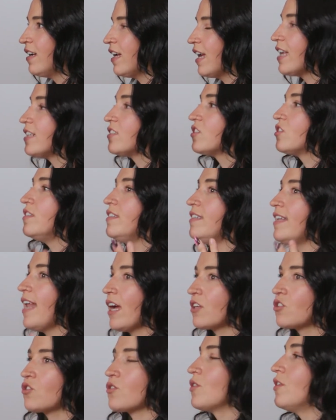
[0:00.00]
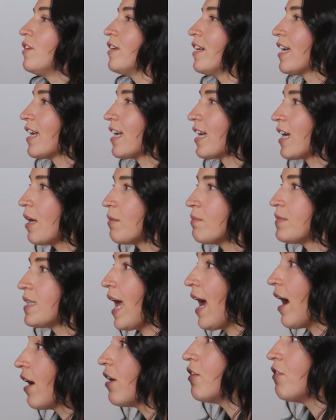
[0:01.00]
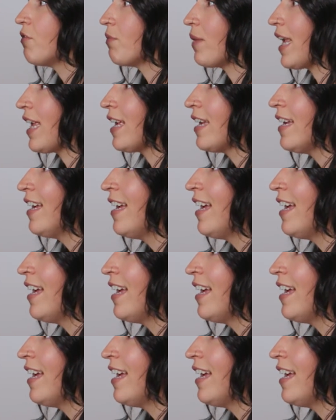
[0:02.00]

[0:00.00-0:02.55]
It's natural. It comes out of me.